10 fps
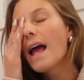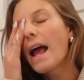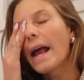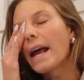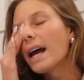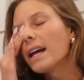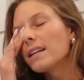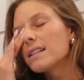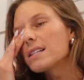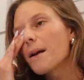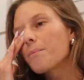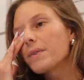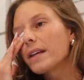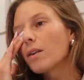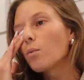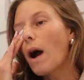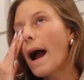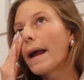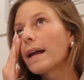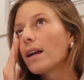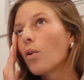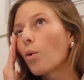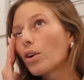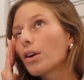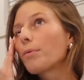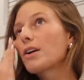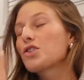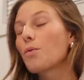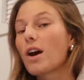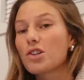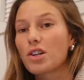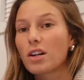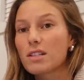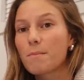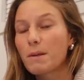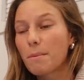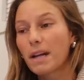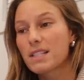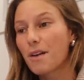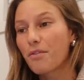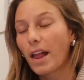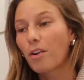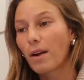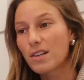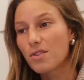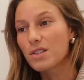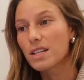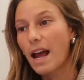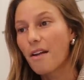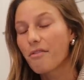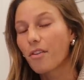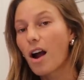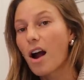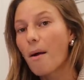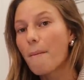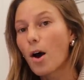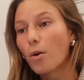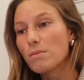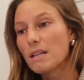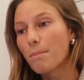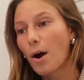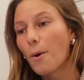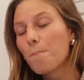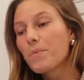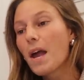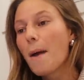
And I ordered a pressure washer to be picked up for like rental today from Home Depot,